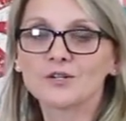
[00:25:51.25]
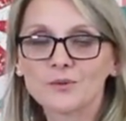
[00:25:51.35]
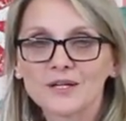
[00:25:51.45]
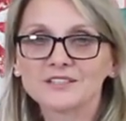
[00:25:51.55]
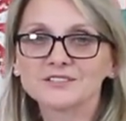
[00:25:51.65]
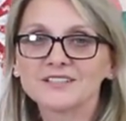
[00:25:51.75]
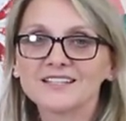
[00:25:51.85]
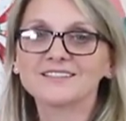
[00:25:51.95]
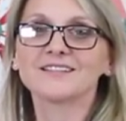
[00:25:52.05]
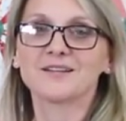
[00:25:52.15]
quilt
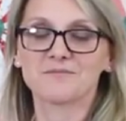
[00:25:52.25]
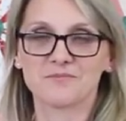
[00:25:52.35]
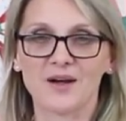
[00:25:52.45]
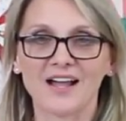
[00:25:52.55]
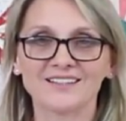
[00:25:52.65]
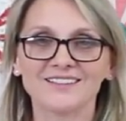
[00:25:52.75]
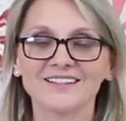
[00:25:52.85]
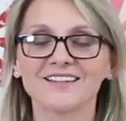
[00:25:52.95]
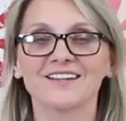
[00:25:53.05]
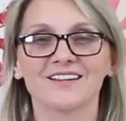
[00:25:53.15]
it,
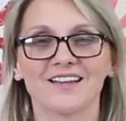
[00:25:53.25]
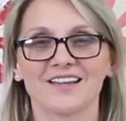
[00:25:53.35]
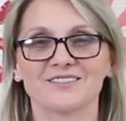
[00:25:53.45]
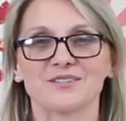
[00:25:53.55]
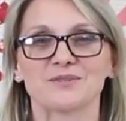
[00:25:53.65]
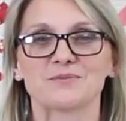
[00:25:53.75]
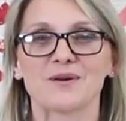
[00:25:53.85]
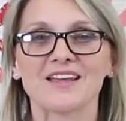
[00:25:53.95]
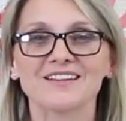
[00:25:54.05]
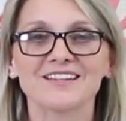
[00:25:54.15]
binding, and you're
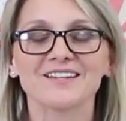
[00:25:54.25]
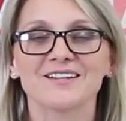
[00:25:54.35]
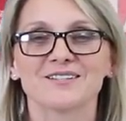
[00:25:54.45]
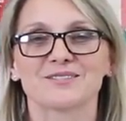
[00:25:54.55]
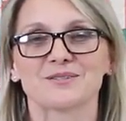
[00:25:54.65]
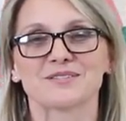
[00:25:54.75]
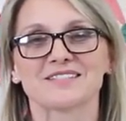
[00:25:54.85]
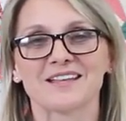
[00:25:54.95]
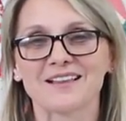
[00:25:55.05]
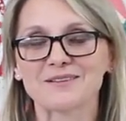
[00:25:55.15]
ready to
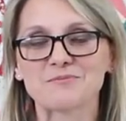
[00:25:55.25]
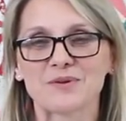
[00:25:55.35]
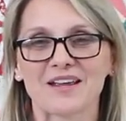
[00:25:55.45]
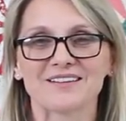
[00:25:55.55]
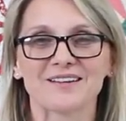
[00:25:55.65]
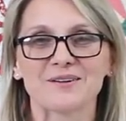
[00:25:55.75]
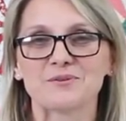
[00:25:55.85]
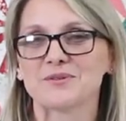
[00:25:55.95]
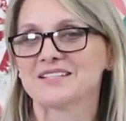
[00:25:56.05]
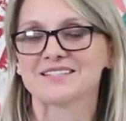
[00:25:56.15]
celebrate
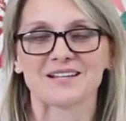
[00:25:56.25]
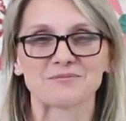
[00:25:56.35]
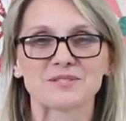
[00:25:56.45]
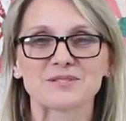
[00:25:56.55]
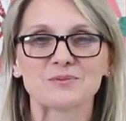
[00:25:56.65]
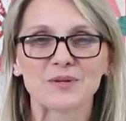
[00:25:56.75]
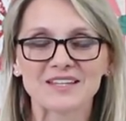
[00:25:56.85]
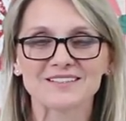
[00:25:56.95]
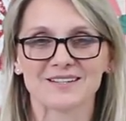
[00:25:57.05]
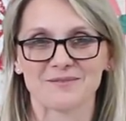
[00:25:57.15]
with some
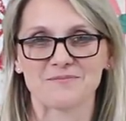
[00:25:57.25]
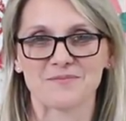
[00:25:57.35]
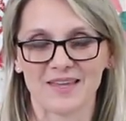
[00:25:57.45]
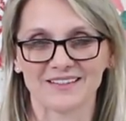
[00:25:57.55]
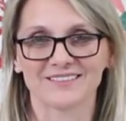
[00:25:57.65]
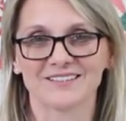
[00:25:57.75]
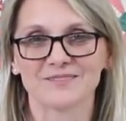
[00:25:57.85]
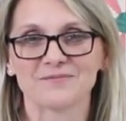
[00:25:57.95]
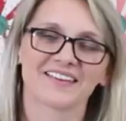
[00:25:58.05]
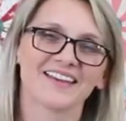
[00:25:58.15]
sweet mint.
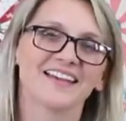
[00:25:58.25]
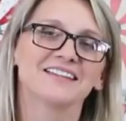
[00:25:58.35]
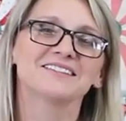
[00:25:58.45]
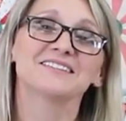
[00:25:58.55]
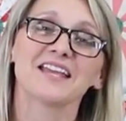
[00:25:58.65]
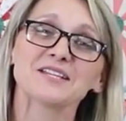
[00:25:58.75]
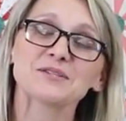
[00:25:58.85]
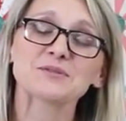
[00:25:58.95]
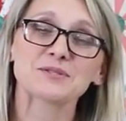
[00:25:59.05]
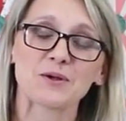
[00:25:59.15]
Thank
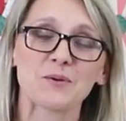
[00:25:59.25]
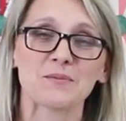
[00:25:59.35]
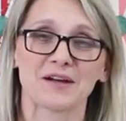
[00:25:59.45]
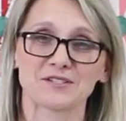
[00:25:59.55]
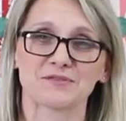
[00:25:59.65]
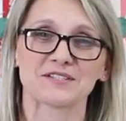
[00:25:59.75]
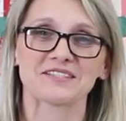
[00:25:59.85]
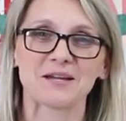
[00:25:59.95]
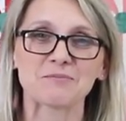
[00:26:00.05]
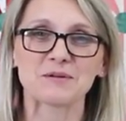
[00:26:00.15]
you so much for
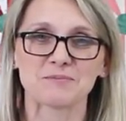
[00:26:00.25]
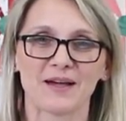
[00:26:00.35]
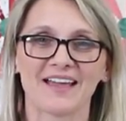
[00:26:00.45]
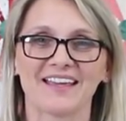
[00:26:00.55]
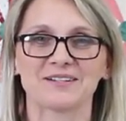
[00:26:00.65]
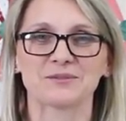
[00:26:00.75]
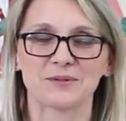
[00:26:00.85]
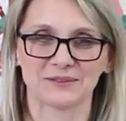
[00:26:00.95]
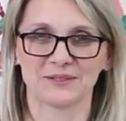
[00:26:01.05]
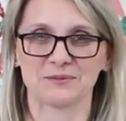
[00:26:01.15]
stopping by and
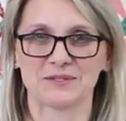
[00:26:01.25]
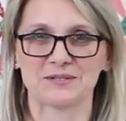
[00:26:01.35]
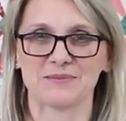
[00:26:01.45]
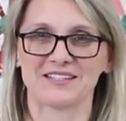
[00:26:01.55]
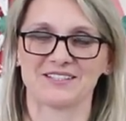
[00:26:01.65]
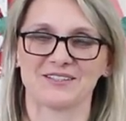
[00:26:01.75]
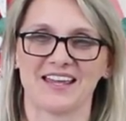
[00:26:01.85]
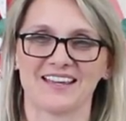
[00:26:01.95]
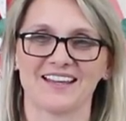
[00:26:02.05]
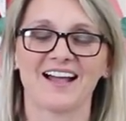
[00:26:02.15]
quilting with me
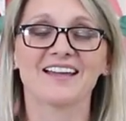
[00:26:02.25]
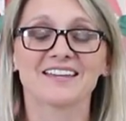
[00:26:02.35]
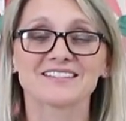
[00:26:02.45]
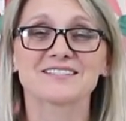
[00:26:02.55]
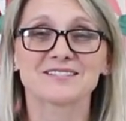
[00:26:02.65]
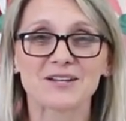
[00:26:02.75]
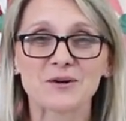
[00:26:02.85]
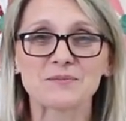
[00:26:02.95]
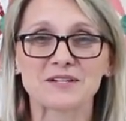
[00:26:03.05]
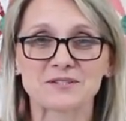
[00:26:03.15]
today. I had
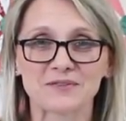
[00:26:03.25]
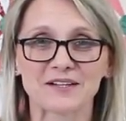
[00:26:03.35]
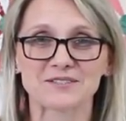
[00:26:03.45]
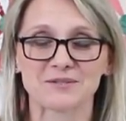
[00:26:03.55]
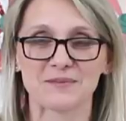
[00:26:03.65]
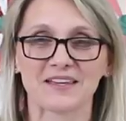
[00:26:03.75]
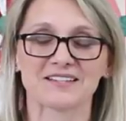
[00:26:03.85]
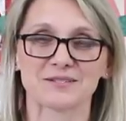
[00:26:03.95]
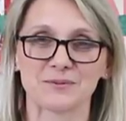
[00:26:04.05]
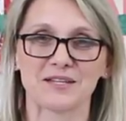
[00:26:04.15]
so much fun make
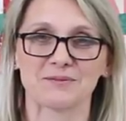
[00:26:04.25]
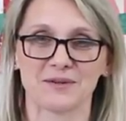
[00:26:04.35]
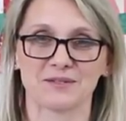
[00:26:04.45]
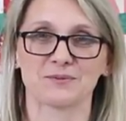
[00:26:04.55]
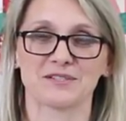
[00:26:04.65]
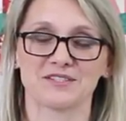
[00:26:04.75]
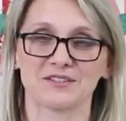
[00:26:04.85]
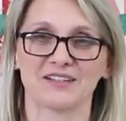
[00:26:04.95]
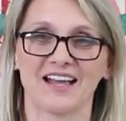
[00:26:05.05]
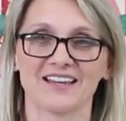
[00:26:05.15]
a sweet mint with
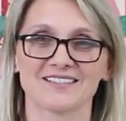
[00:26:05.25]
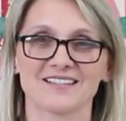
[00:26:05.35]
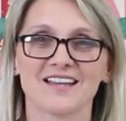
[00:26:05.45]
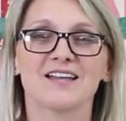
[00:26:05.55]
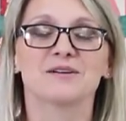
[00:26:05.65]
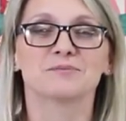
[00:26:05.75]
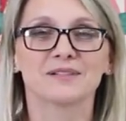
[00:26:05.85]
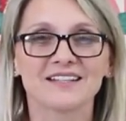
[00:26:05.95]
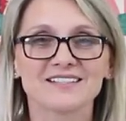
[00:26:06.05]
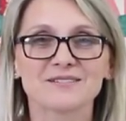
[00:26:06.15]
you guys.
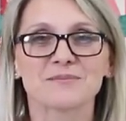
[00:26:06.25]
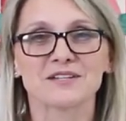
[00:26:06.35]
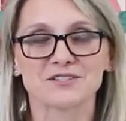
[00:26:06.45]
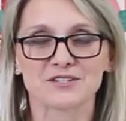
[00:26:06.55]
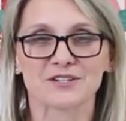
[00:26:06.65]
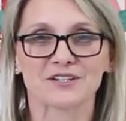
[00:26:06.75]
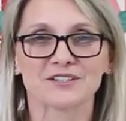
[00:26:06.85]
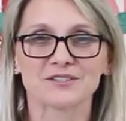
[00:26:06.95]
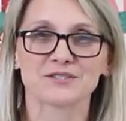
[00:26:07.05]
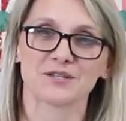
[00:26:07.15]
Please make
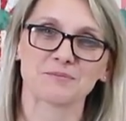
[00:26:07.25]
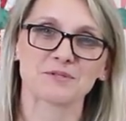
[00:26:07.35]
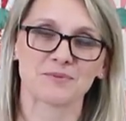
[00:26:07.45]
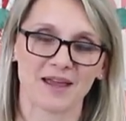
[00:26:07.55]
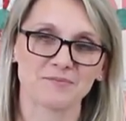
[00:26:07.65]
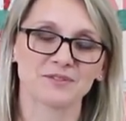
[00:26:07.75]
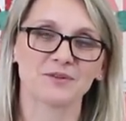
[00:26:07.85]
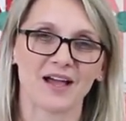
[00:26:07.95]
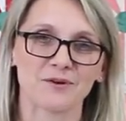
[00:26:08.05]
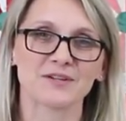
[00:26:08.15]
sure you subscribe
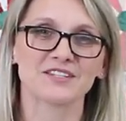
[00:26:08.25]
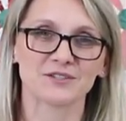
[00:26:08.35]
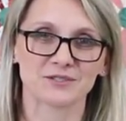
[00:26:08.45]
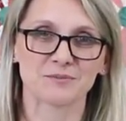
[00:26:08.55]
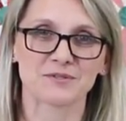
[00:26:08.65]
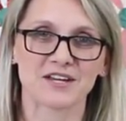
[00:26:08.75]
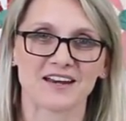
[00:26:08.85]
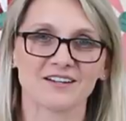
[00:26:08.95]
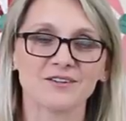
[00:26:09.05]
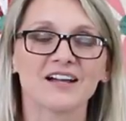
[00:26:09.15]
to our YouTube
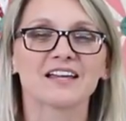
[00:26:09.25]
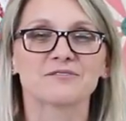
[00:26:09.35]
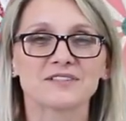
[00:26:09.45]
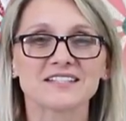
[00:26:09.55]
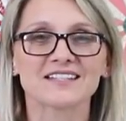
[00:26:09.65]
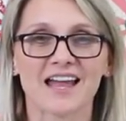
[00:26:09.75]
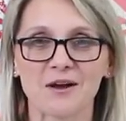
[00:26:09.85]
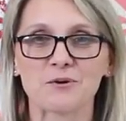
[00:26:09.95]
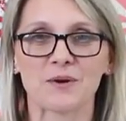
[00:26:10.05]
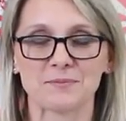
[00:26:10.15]
channel and visit
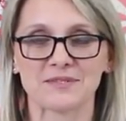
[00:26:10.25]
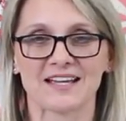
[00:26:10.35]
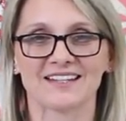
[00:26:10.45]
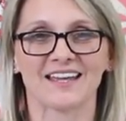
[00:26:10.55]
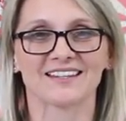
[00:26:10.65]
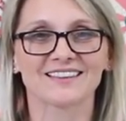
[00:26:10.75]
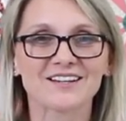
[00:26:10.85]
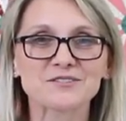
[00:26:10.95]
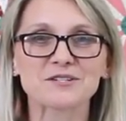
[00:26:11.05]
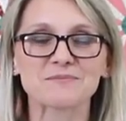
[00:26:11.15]
our website at
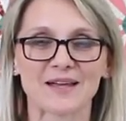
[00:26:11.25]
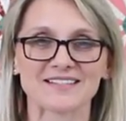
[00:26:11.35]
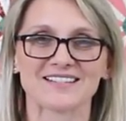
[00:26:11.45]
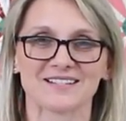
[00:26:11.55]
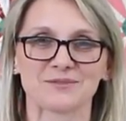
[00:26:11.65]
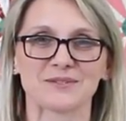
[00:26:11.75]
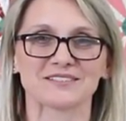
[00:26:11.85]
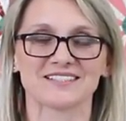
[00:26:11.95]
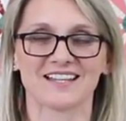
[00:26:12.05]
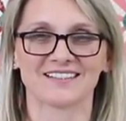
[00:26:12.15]

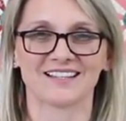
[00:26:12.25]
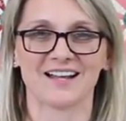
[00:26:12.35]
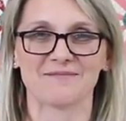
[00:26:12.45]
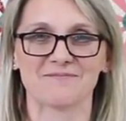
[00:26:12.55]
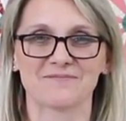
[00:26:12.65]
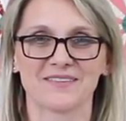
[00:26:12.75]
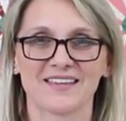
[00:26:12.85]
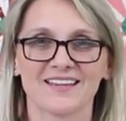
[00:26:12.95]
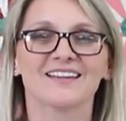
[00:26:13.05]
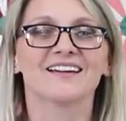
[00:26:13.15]

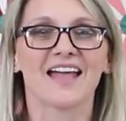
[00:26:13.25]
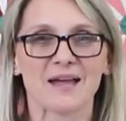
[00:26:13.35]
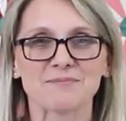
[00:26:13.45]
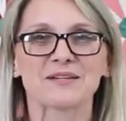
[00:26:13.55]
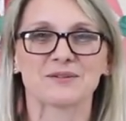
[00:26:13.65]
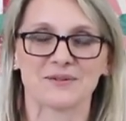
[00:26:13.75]
laundrybasketquilts.com. Happy